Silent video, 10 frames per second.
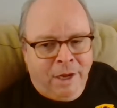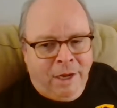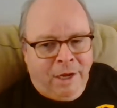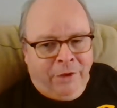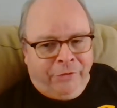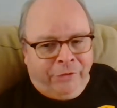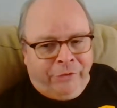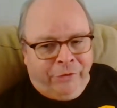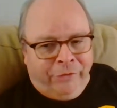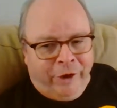Ian is a
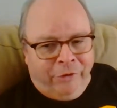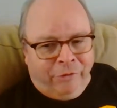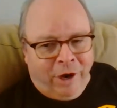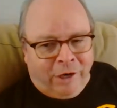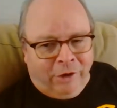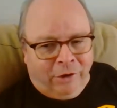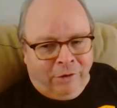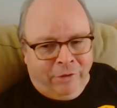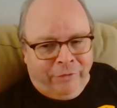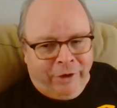certified tractor
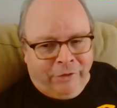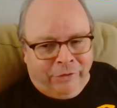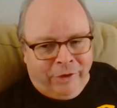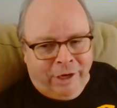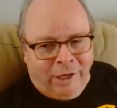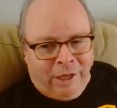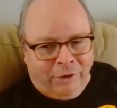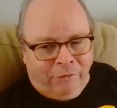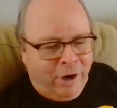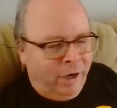griff. He doesn't need
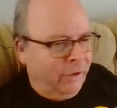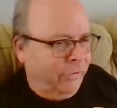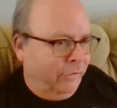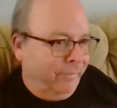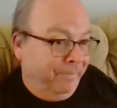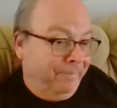electronics.